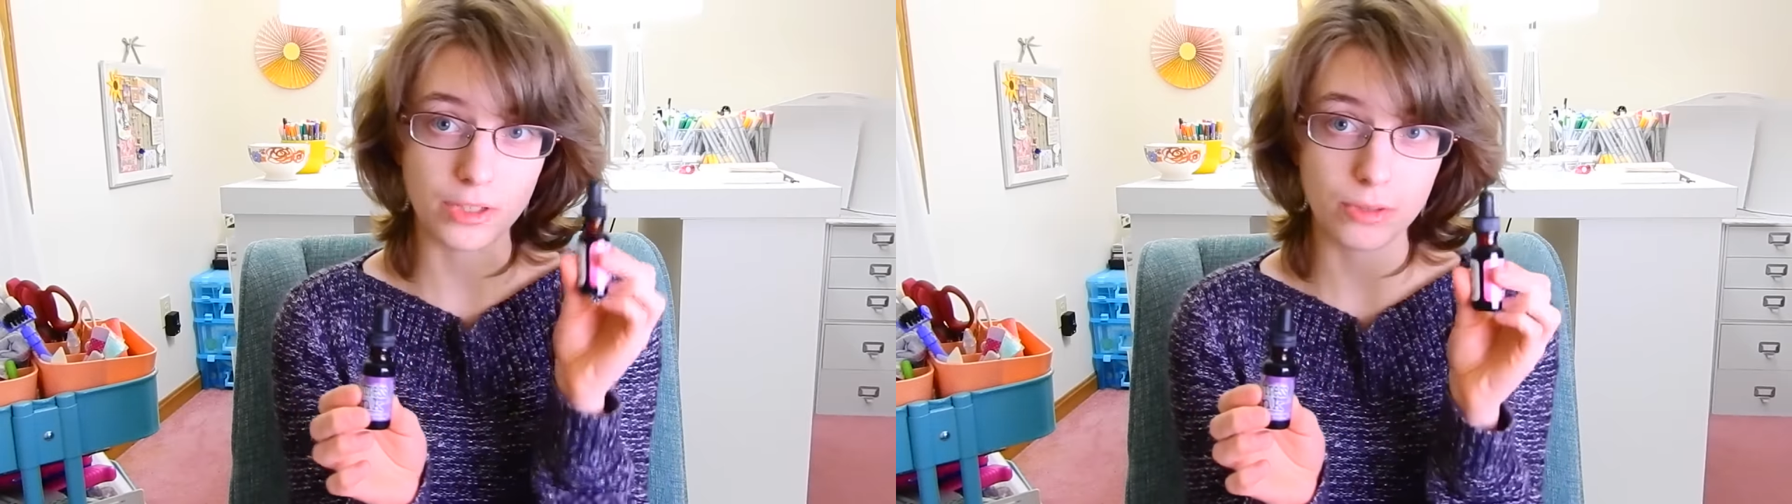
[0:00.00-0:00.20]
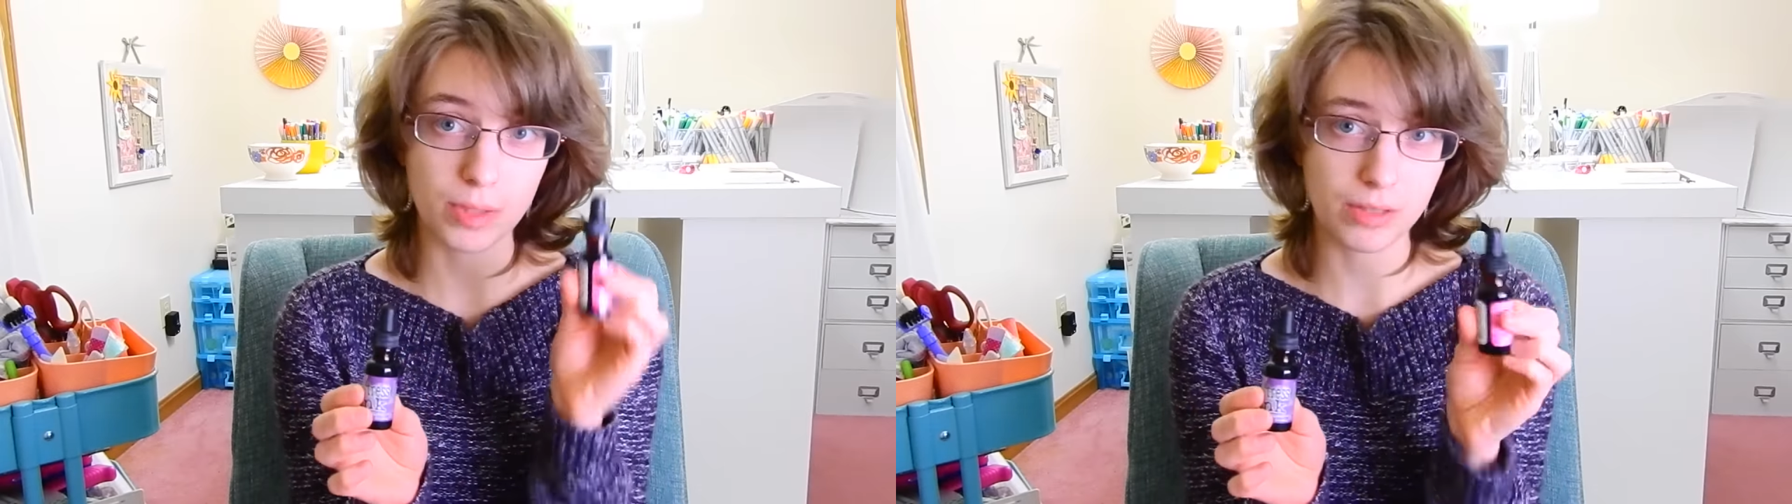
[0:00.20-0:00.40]
I
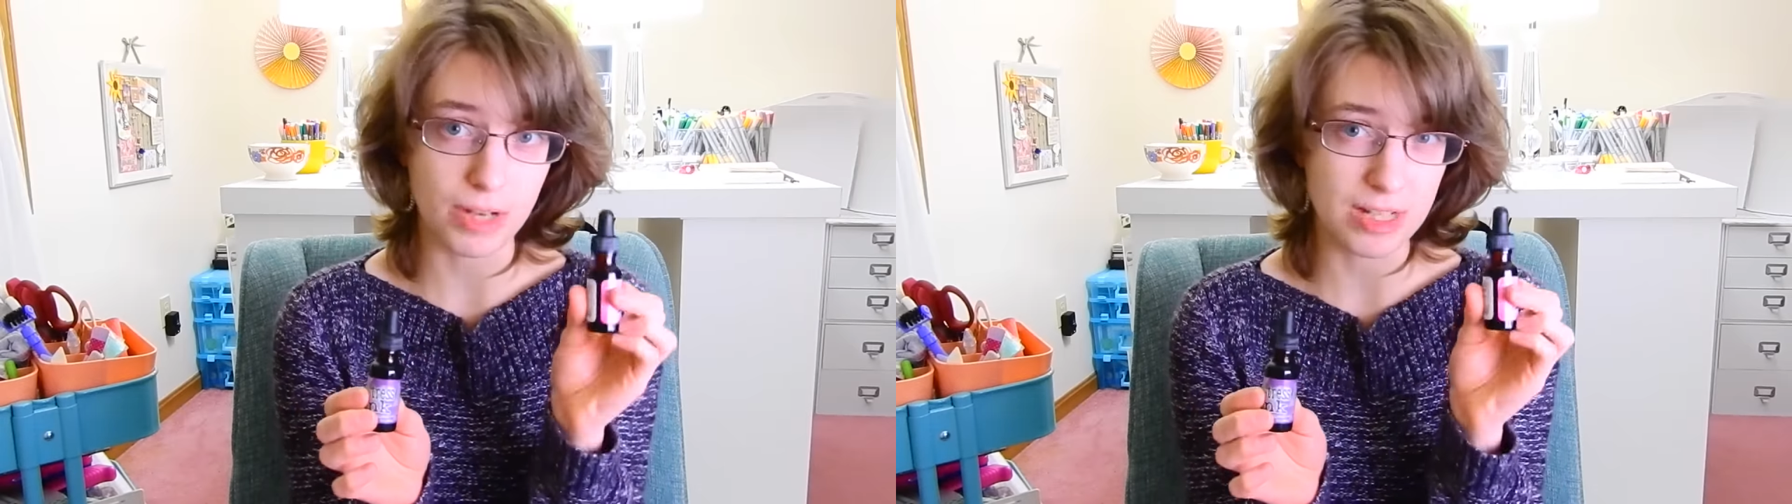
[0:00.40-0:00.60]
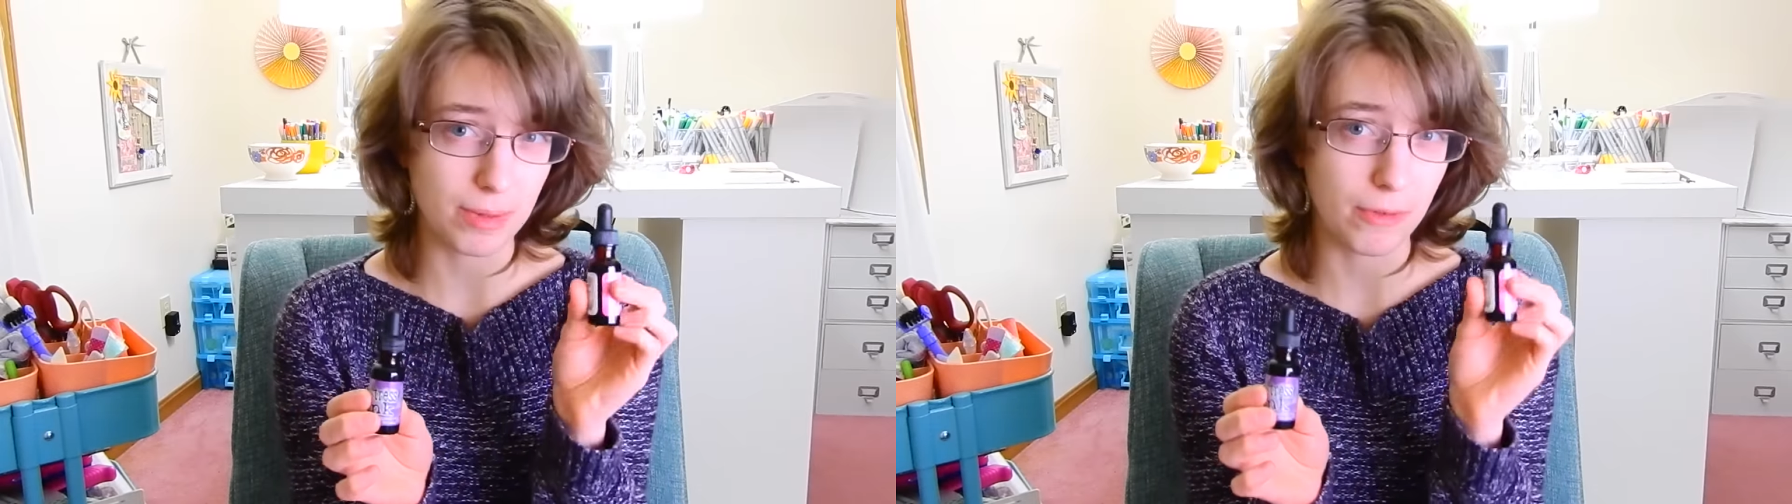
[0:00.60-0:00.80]
used Picked
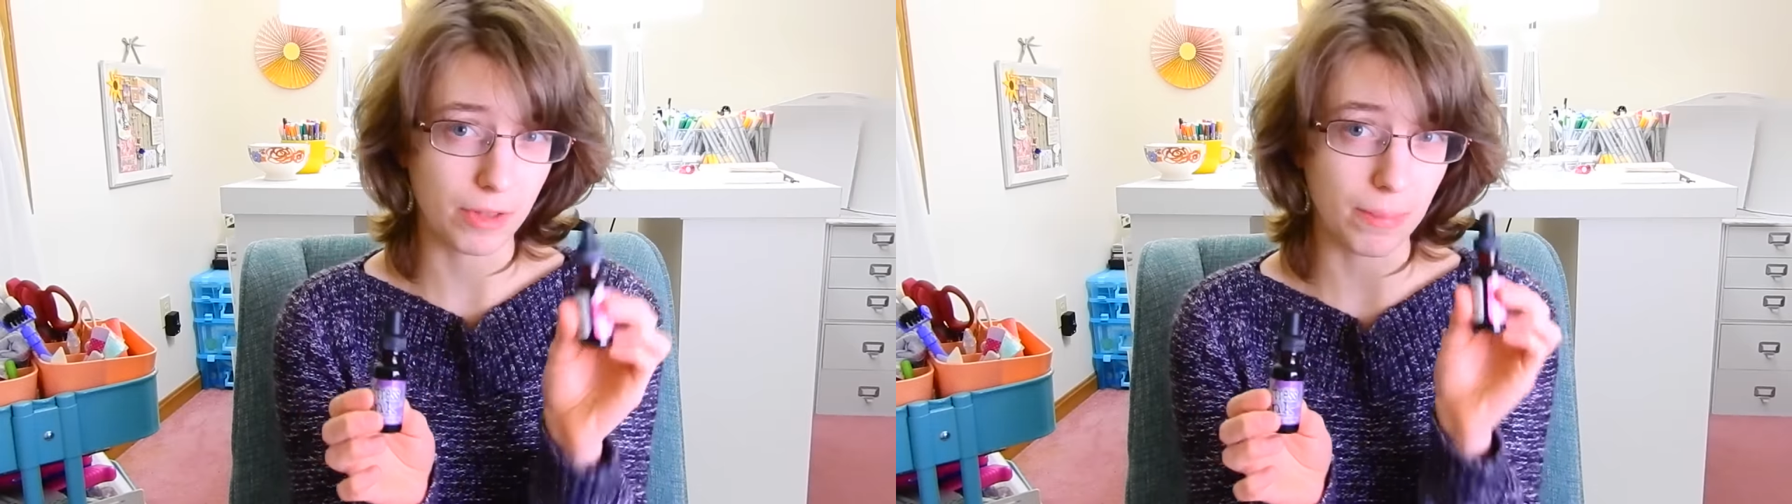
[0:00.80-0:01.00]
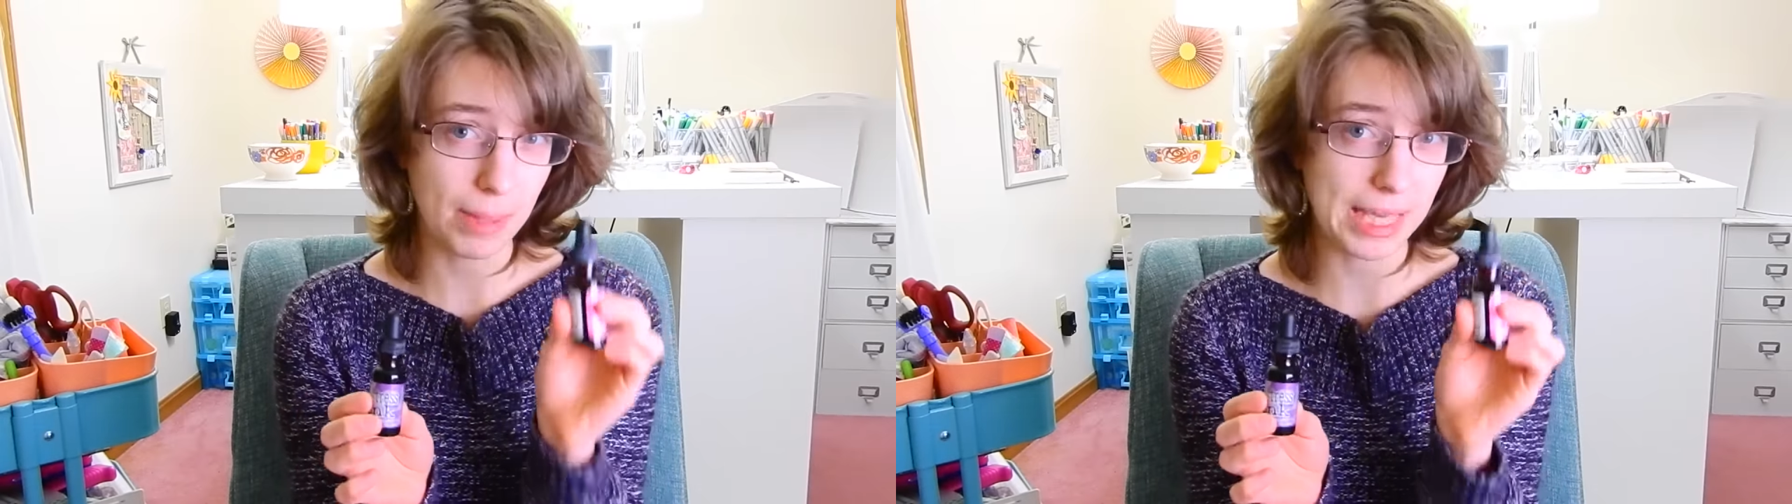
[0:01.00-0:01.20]
Raspberry
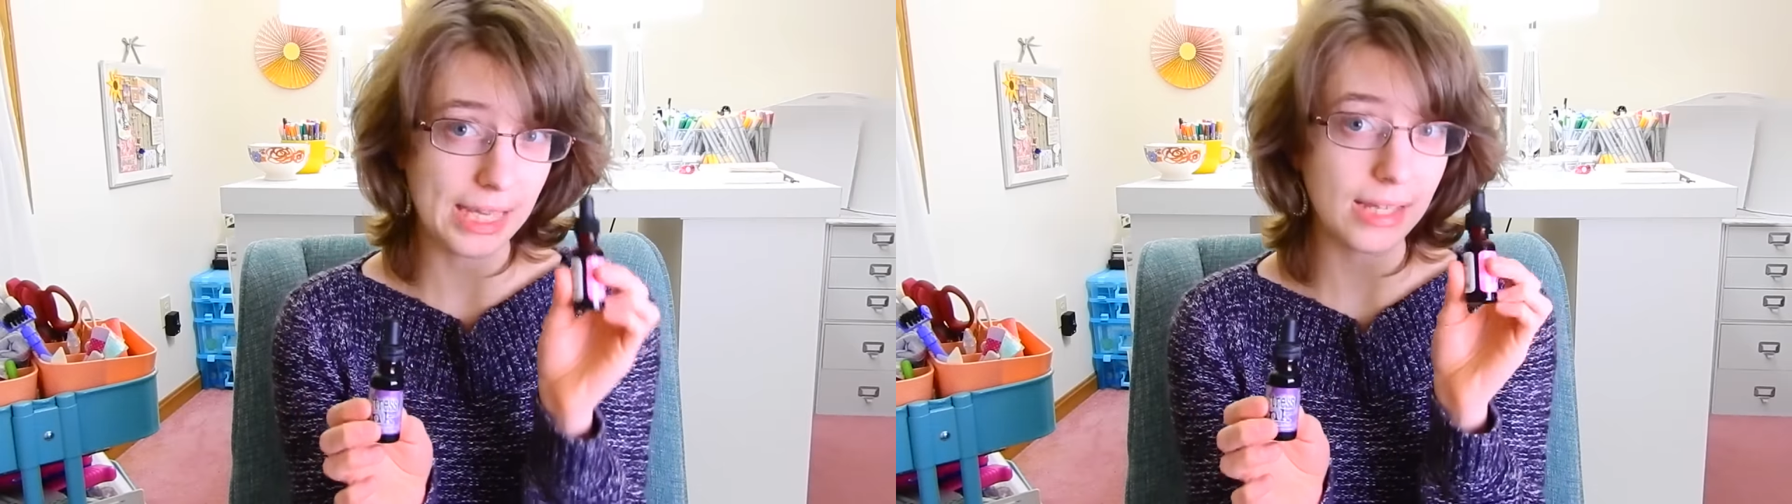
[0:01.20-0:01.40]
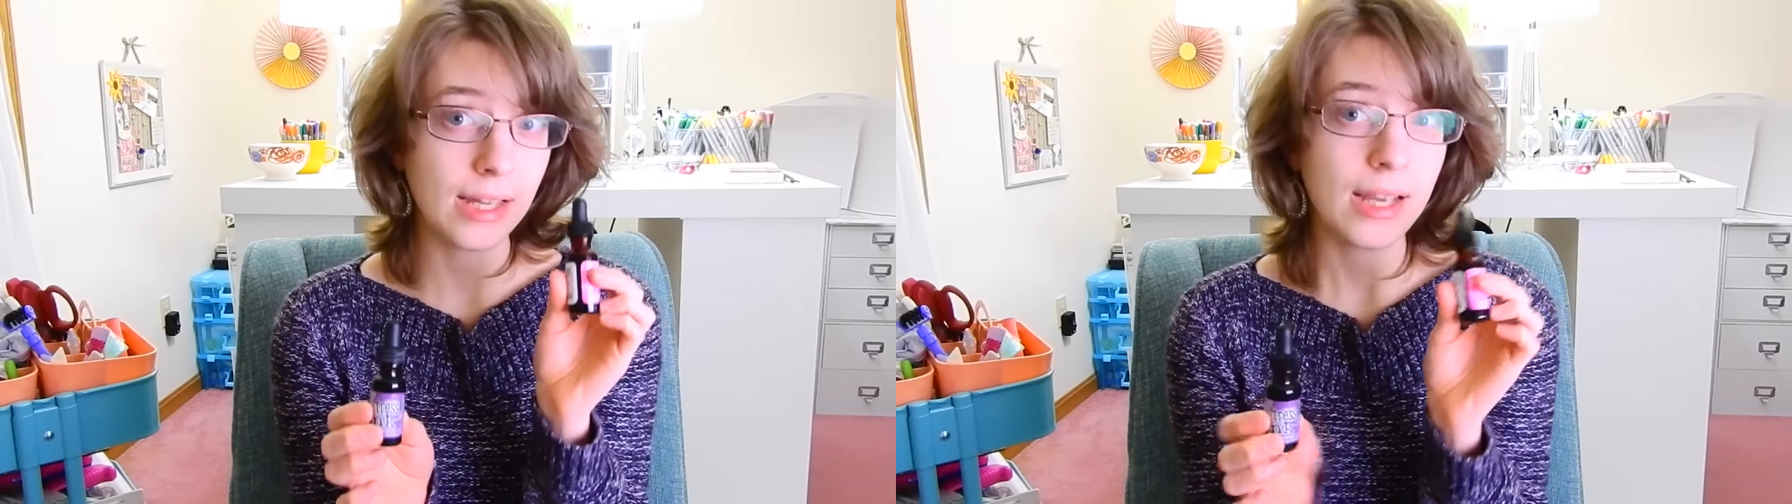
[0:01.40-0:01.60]
for the
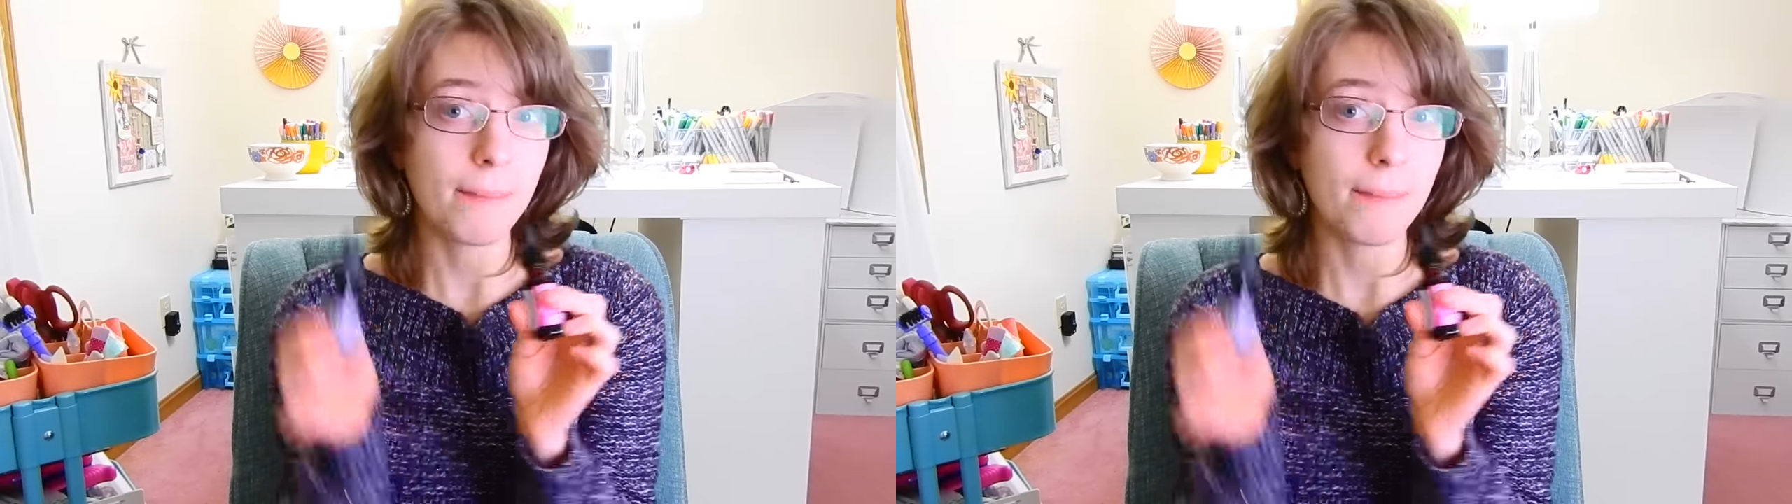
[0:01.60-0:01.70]
pink,